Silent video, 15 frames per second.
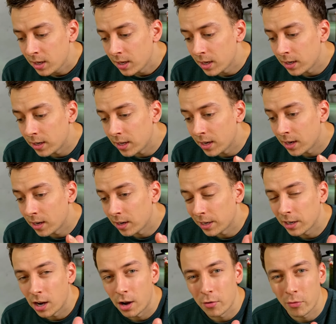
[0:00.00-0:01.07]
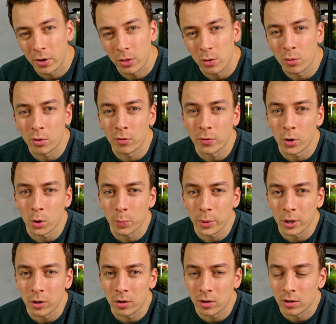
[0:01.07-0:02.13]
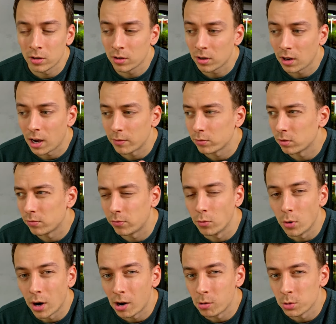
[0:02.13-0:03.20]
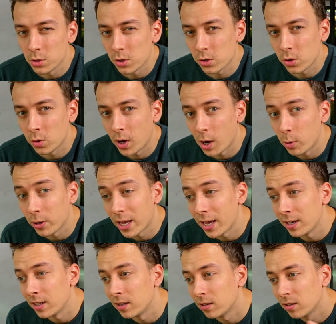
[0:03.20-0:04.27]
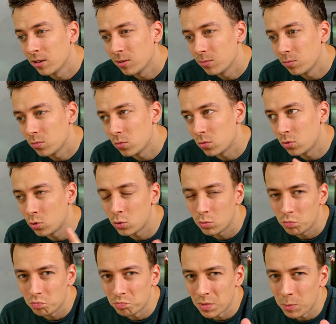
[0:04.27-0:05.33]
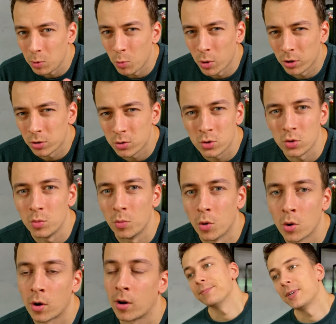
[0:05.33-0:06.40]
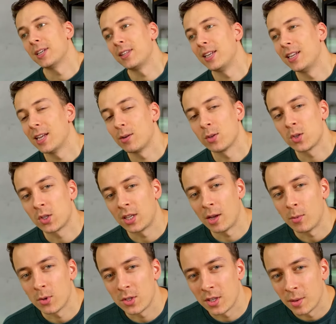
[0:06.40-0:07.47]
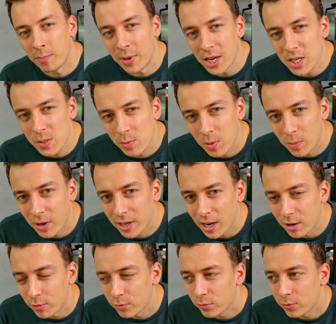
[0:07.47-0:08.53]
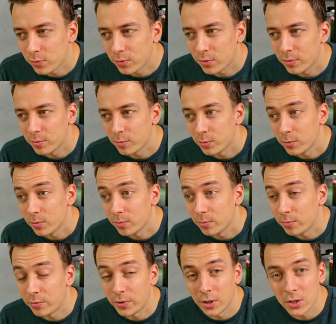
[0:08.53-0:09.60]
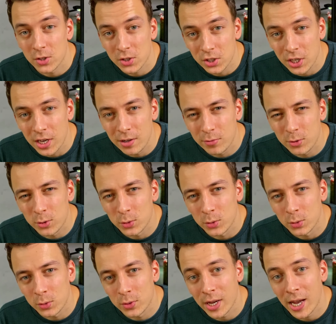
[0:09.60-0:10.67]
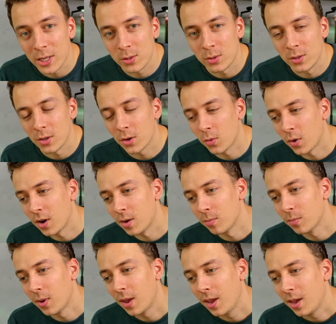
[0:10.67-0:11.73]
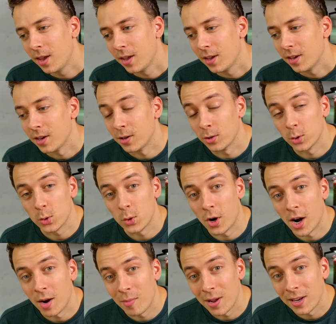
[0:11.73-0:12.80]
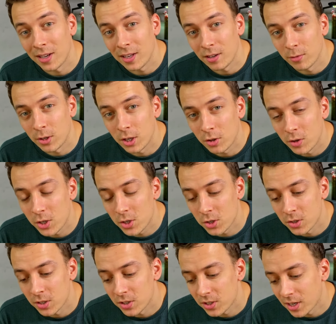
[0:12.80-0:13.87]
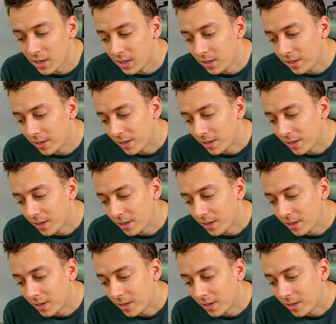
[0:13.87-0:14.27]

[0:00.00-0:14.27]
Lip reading: And then like halfway through the photo period, after 4 hours or so, I would add in maybe 1 or 2 more. I think that was the maximum I kind of felt safe to add to the aquarium, and not to harm any of the creatures inside.